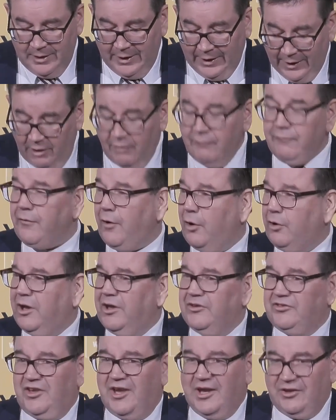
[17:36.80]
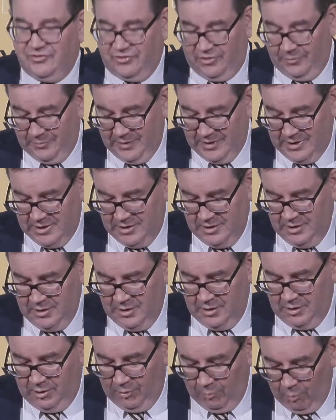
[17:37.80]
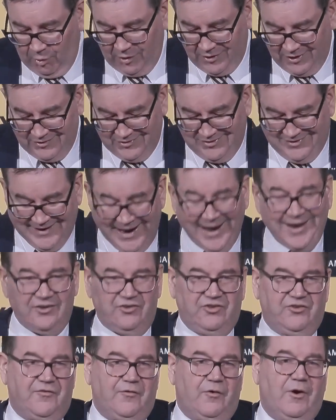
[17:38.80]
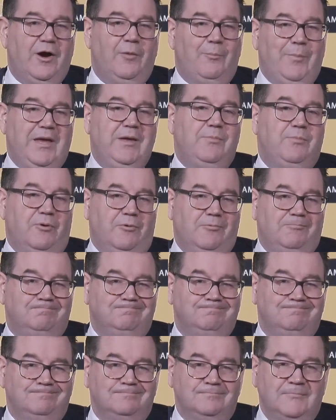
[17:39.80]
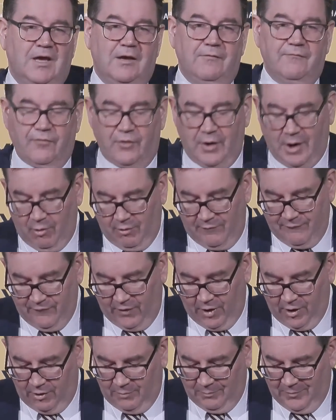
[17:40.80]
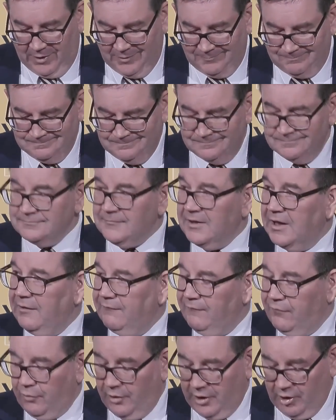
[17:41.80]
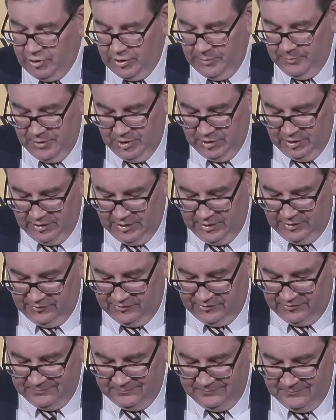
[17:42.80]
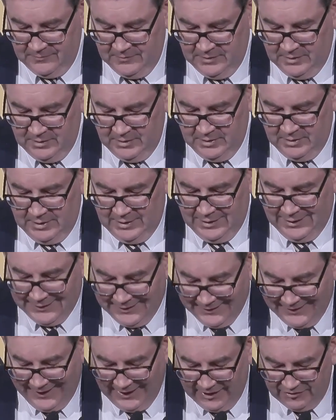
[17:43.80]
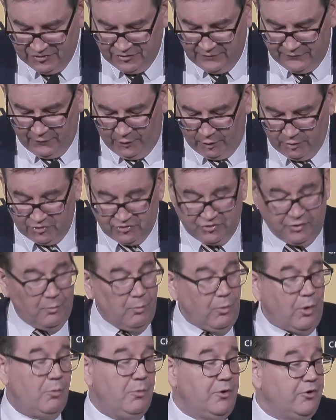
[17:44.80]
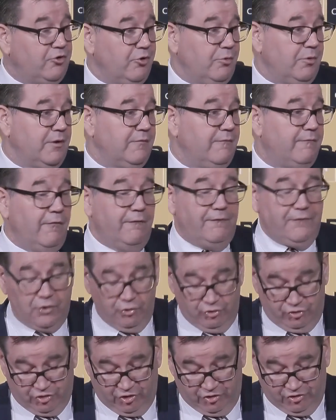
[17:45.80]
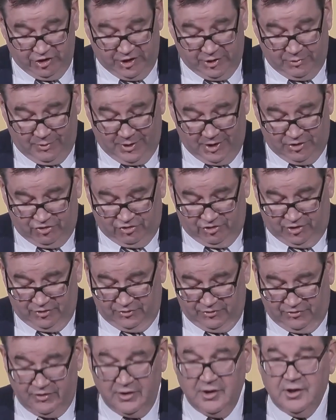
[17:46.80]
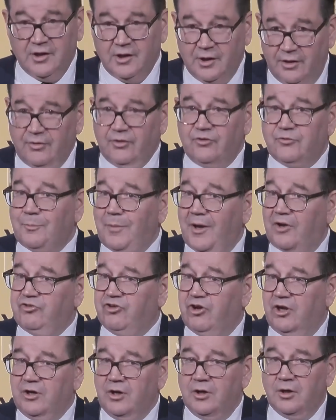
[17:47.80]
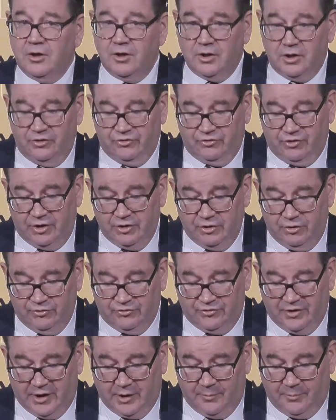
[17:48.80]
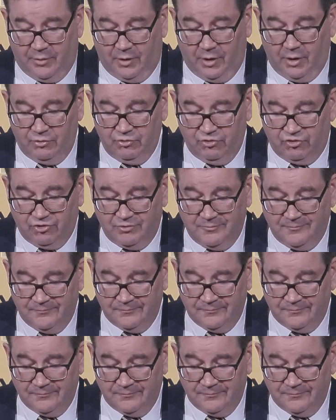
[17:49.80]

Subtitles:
our focus has to be on what it does for our people and for our environment and for our communities. And it has to focus on what we're doing for future generations. And this budget continues that approach.